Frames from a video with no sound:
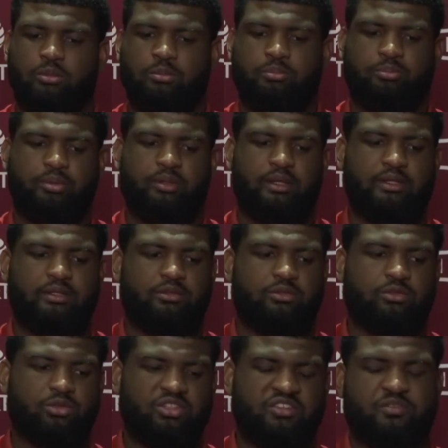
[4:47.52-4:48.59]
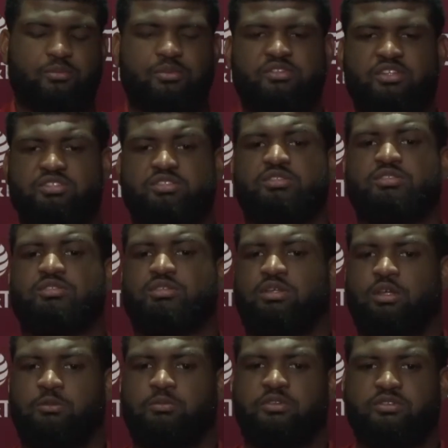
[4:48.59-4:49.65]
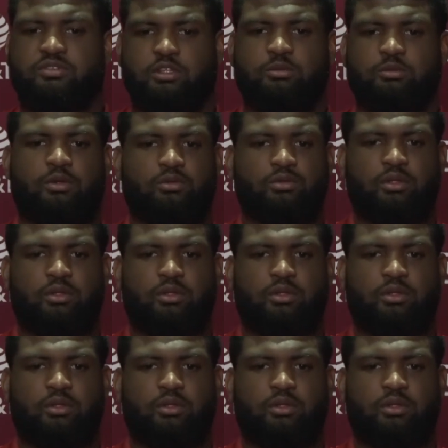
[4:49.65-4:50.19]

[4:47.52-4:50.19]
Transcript: play two different positions to help this team out.